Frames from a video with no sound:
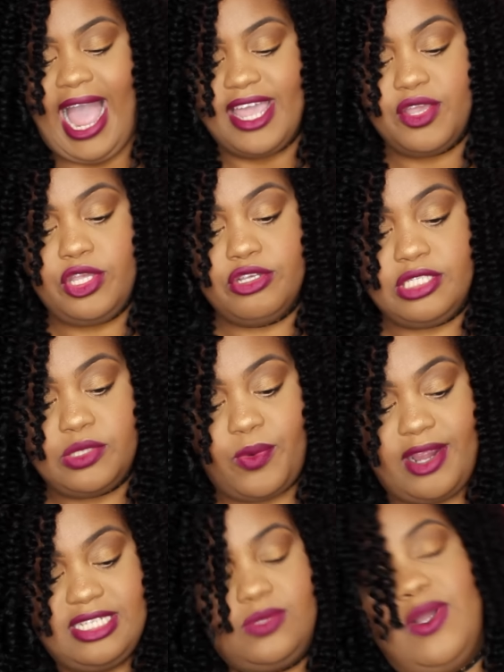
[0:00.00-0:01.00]
I used to
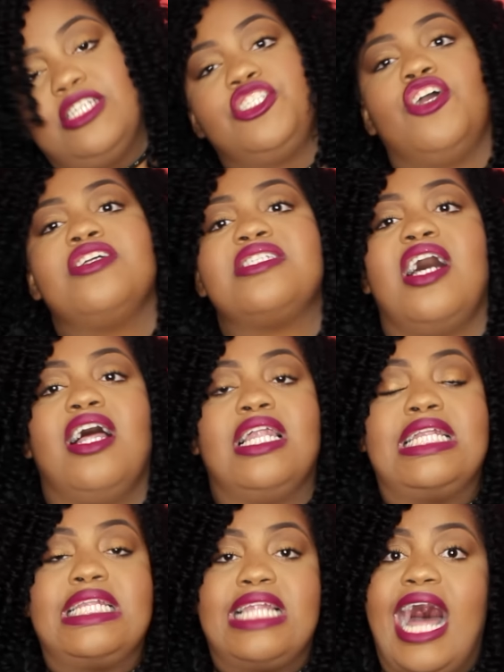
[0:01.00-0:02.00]
wear sweatshirts a
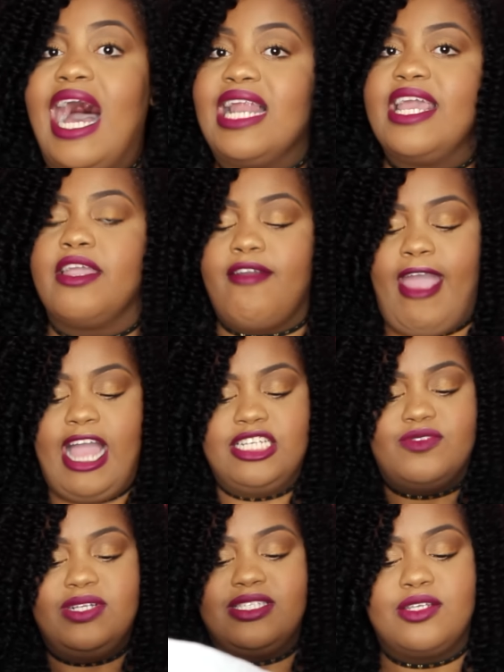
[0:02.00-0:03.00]
lot in
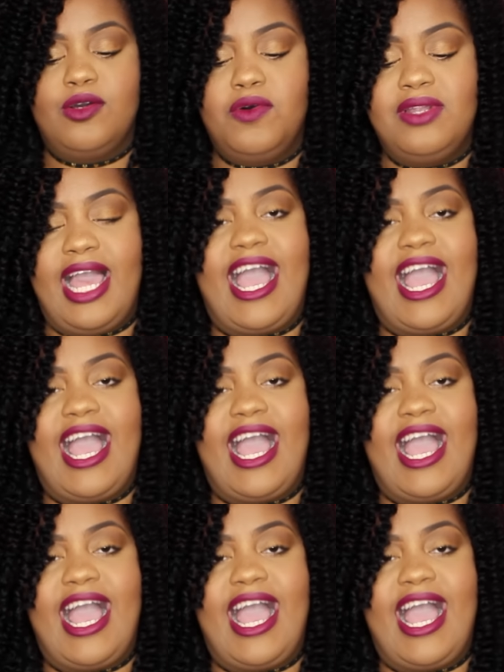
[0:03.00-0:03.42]
graduate school.